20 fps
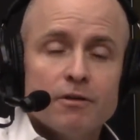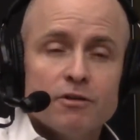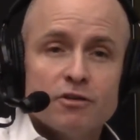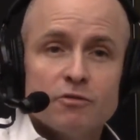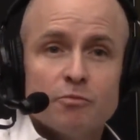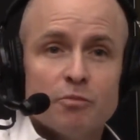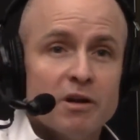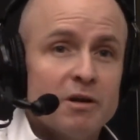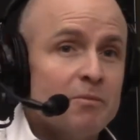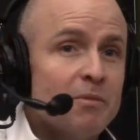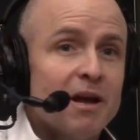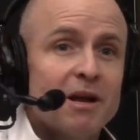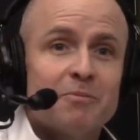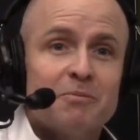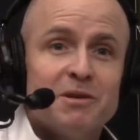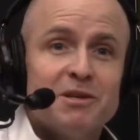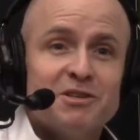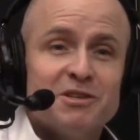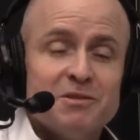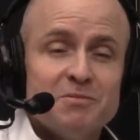Just bring
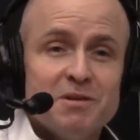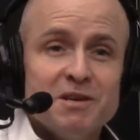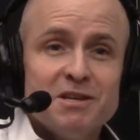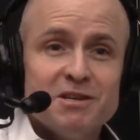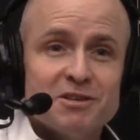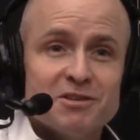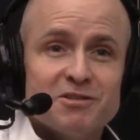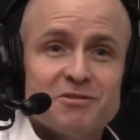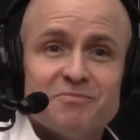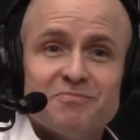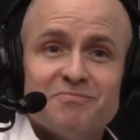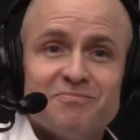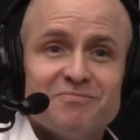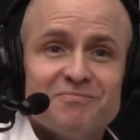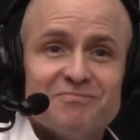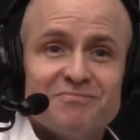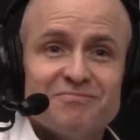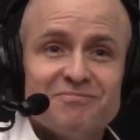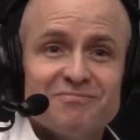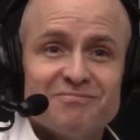back PCBs.
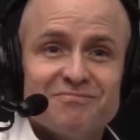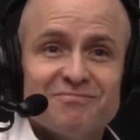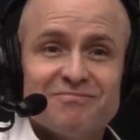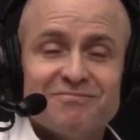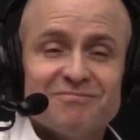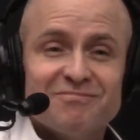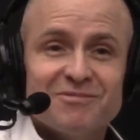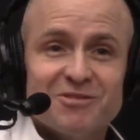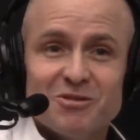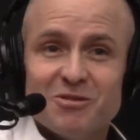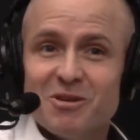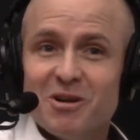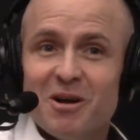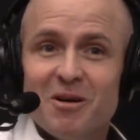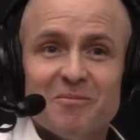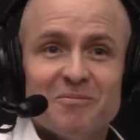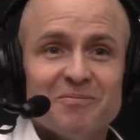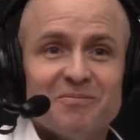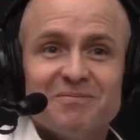Do it up.